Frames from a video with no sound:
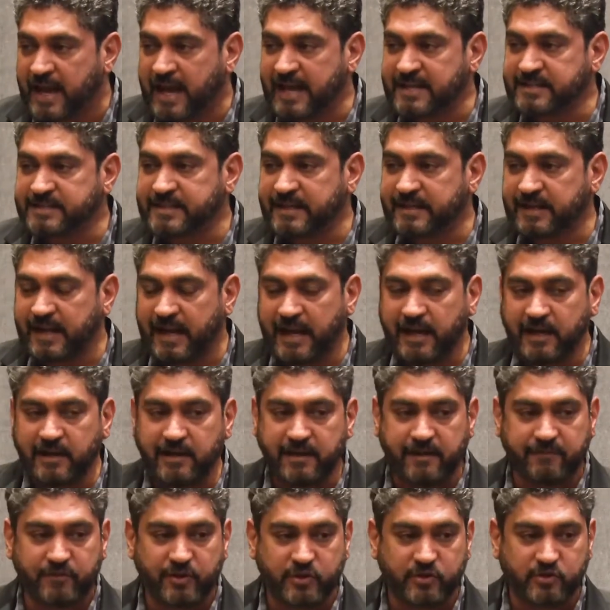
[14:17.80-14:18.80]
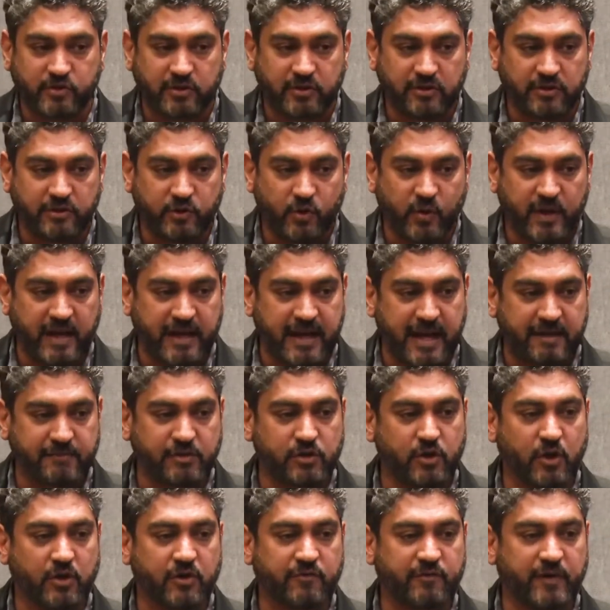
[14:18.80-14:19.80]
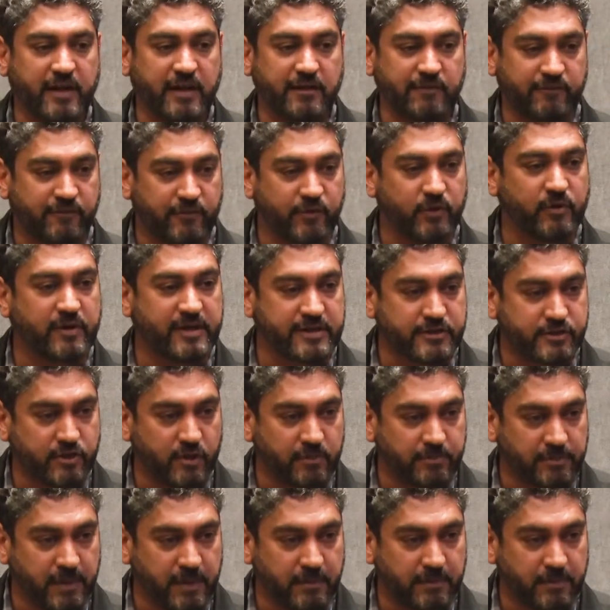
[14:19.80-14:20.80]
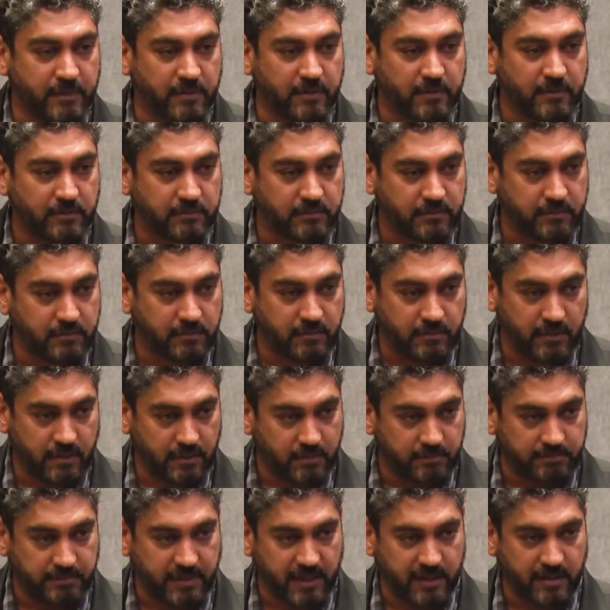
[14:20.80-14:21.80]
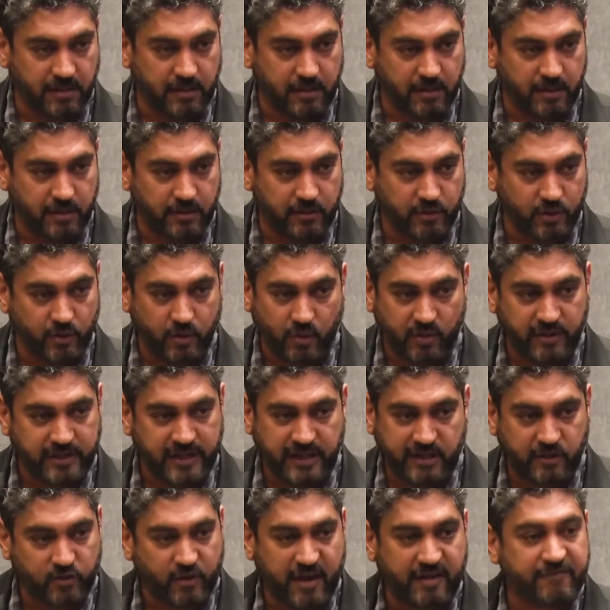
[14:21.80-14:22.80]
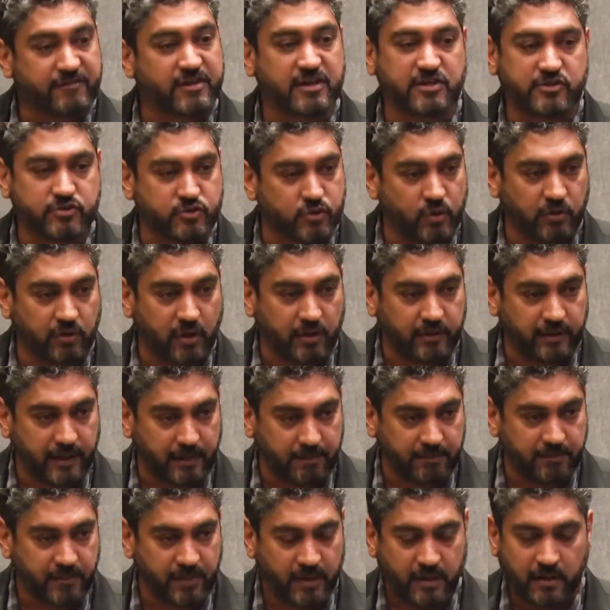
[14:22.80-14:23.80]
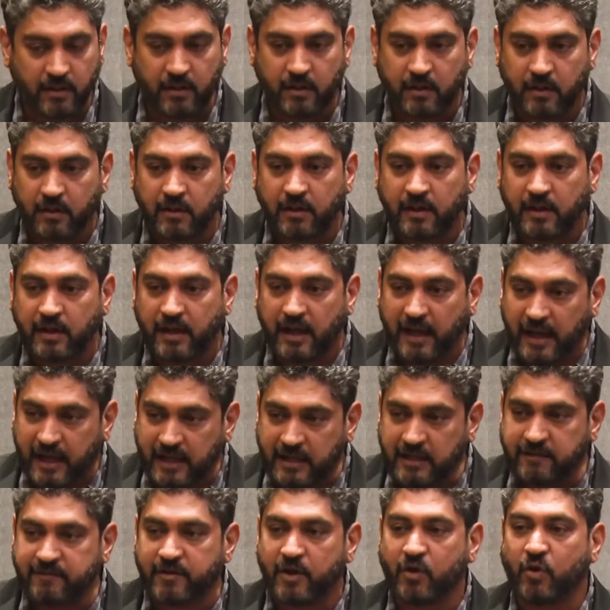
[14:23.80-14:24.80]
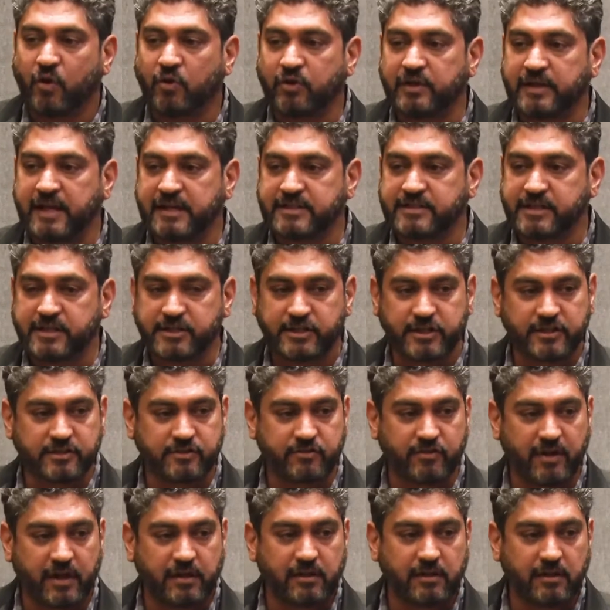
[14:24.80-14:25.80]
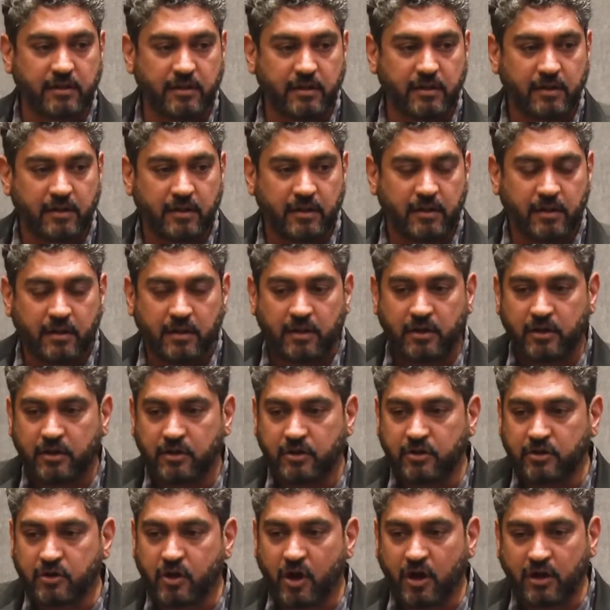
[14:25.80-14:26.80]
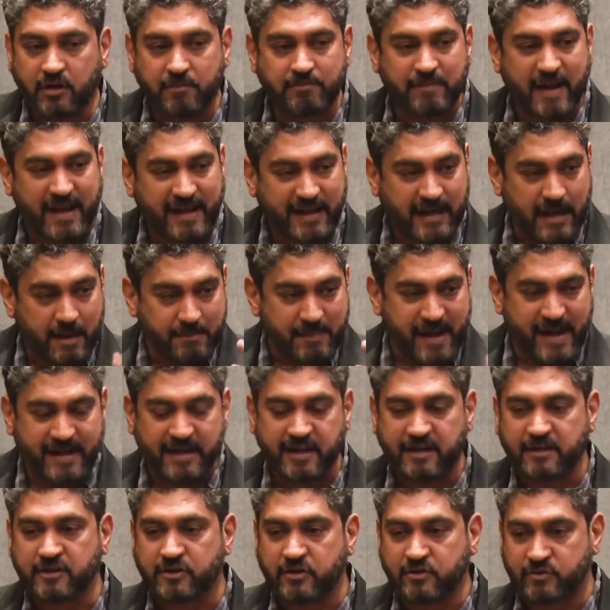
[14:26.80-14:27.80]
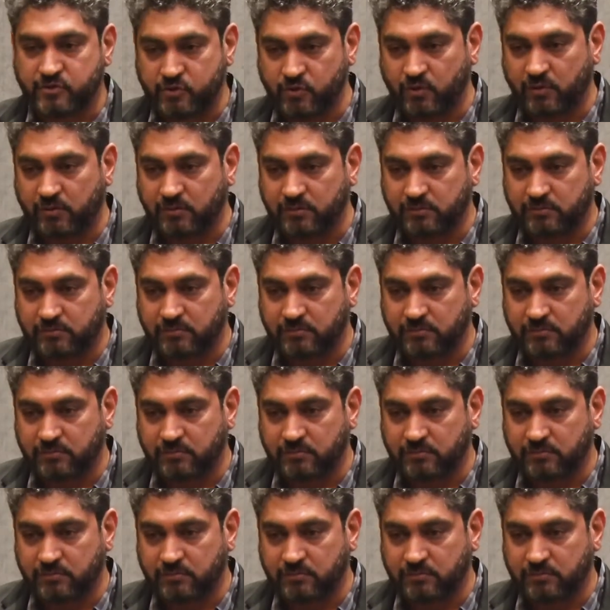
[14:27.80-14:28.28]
as an individual, you can have a lot of influence on people, but you don't need to have control on them. Anyway, organizations run not by command and control.